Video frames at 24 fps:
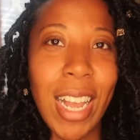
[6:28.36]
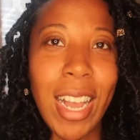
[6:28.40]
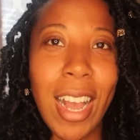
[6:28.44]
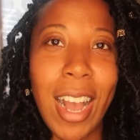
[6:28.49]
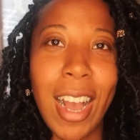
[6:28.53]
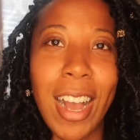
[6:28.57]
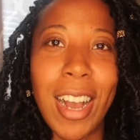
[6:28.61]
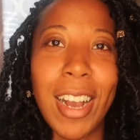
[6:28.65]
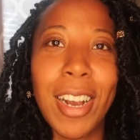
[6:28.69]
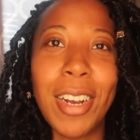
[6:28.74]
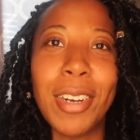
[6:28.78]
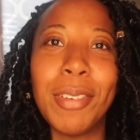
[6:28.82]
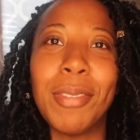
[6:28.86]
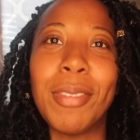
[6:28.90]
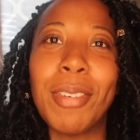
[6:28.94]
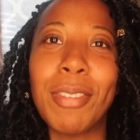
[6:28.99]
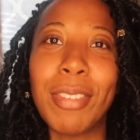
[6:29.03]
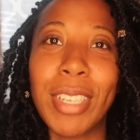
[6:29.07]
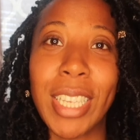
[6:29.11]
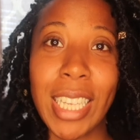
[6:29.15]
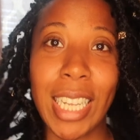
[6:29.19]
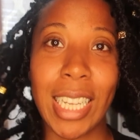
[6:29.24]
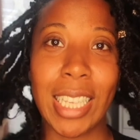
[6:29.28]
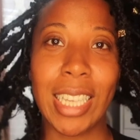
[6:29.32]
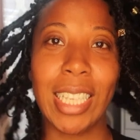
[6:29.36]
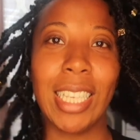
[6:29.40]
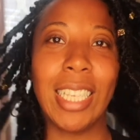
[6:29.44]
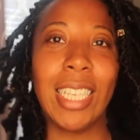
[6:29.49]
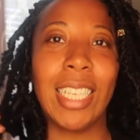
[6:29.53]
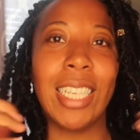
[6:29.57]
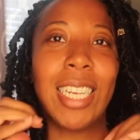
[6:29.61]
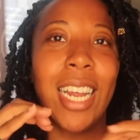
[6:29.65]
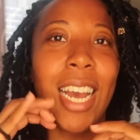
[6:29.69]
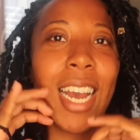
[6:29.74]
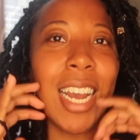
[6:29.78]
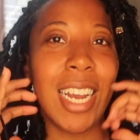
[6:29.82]
Um, I really like the
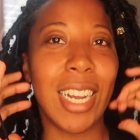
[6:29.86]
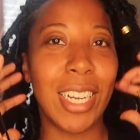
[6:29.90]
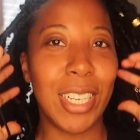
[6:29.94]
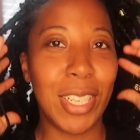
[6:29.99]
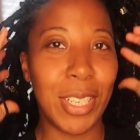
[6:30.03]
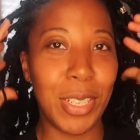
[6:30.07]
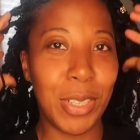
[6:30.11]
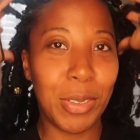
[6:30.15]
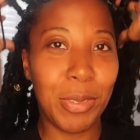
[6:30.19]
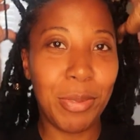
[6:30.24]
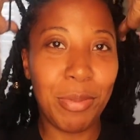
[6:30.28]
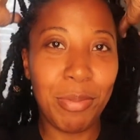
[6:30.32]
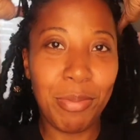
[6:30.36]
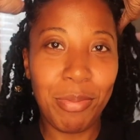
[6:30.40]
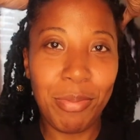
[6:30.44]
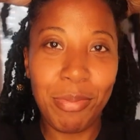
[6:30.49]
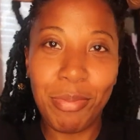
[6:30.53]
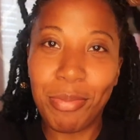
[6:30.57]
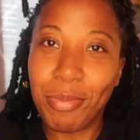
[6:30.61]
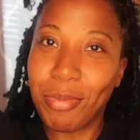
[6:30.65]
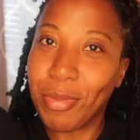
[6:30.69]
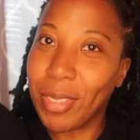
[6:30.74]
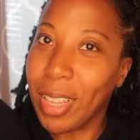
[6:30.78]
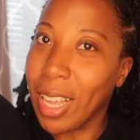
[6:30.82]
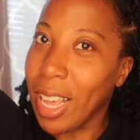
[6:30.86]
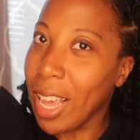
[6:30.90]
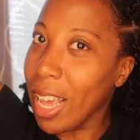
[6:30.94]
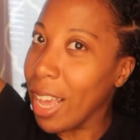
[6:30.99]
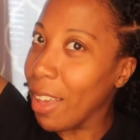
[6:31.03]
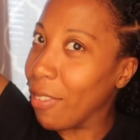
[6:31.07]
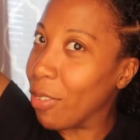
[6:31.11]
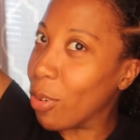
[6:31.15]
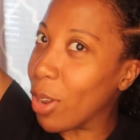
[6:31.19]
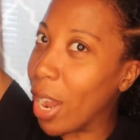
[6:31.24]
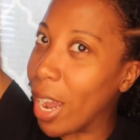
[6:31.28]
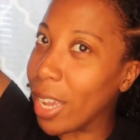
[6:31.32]
style. If
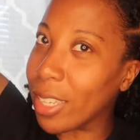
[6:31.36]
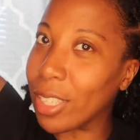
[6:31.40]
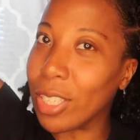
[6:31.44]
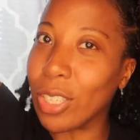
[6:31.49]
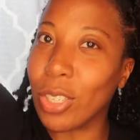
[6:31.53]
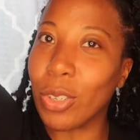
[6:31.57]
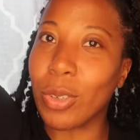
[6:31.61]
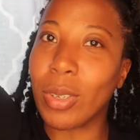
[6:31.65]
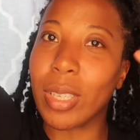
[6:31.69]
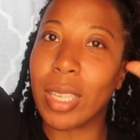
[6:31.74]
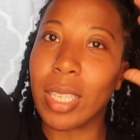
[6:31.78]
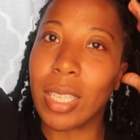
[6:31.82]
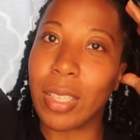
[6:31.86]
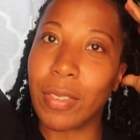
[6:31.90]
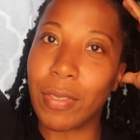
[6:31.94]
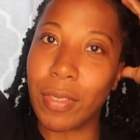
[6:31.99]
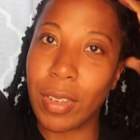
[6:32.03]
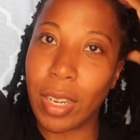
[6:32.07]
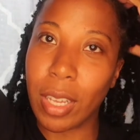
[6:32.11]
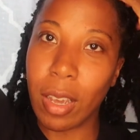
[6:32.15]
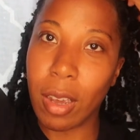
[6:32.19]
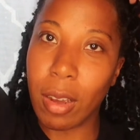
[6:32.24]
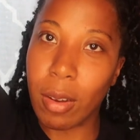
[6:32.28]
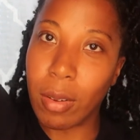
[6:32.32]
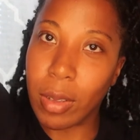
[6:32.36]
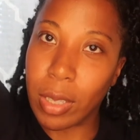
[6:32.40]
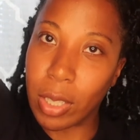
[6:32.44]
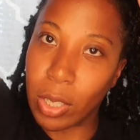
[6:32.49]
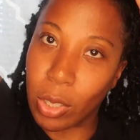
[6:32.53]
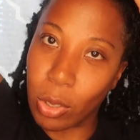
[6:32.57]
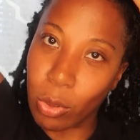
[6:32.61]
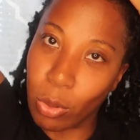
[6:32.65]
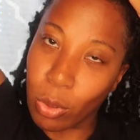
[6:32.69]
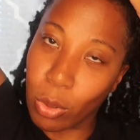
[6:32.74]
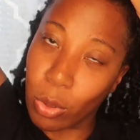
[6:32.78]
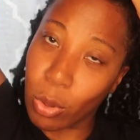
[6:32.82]
you guys enjoyed this video,
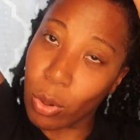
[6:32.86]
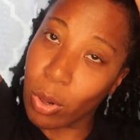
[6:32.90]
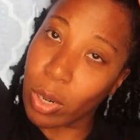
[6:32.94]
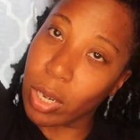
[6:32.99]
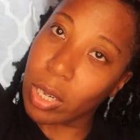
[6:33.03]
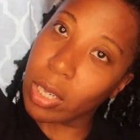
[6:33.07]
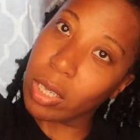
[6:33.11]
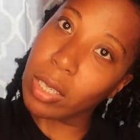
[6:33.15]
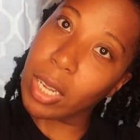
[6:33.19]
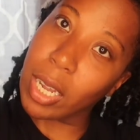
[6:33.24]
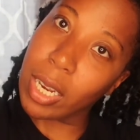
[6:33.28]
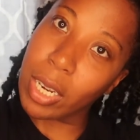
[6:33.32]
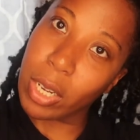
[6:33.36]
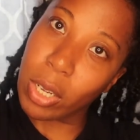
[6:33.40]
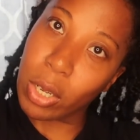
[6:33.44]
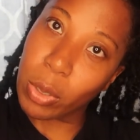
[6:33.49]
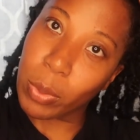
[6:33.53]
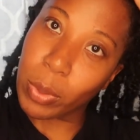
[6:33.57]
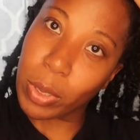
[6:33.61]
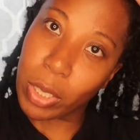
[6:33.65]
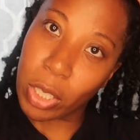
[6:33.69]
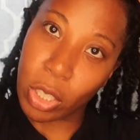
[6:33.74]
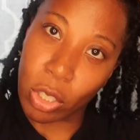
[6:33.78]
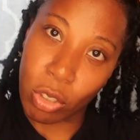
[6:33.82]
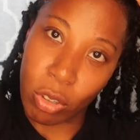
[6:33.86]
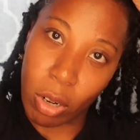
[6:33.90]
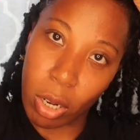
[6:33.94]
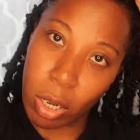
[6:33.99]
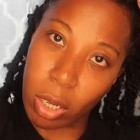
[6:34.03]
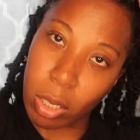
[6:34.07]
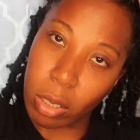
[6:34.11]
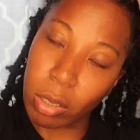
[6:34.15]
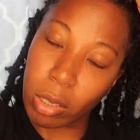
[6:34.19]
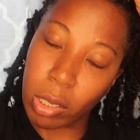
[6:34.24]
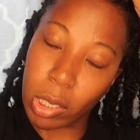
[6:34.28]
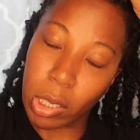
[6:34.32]
this tutorial, I know it was a
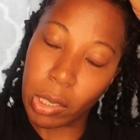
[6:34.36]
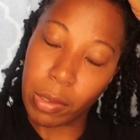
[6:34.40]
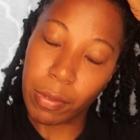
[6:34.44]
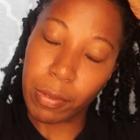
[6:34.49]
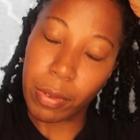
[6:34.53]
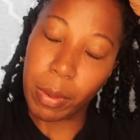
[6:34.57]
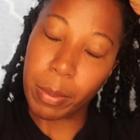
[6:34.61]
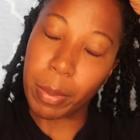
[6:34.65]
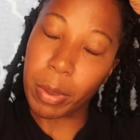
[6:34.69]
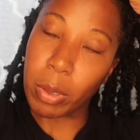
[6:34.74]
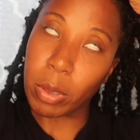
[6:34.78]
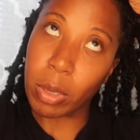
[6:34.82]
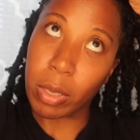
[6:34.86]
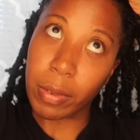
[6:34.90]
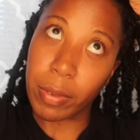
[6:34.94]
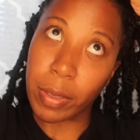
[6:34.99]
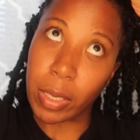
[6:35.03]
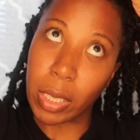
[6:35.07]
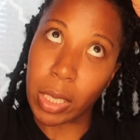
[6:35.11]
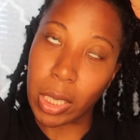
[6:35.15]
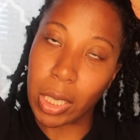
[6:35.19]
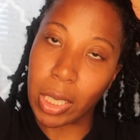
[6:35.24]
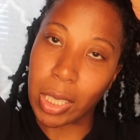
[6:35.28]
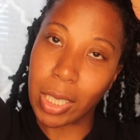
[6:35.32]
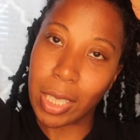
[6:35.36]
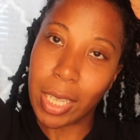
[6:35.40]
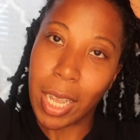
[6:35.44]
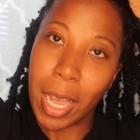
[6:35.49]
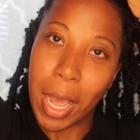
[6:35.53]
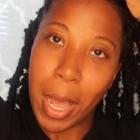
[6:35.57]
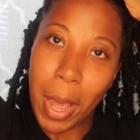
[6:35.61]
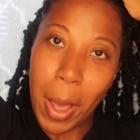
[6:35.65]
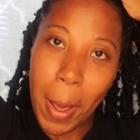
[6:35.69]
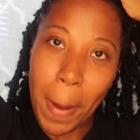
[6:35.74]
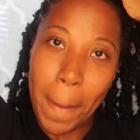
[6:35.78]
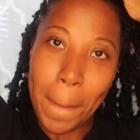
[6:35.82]
struggle for both of us,
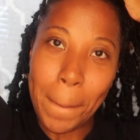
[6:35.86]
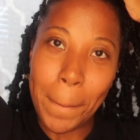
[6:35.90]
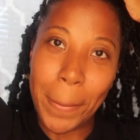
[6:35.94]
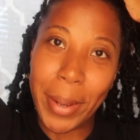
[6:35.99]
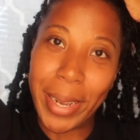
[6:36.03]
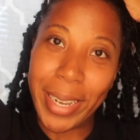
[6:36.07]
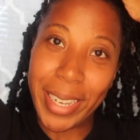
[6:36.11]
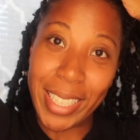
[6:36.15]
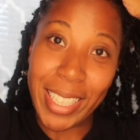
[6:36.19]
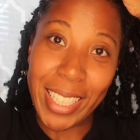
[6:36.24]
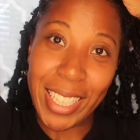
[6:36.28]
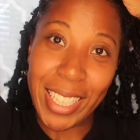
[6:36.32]
but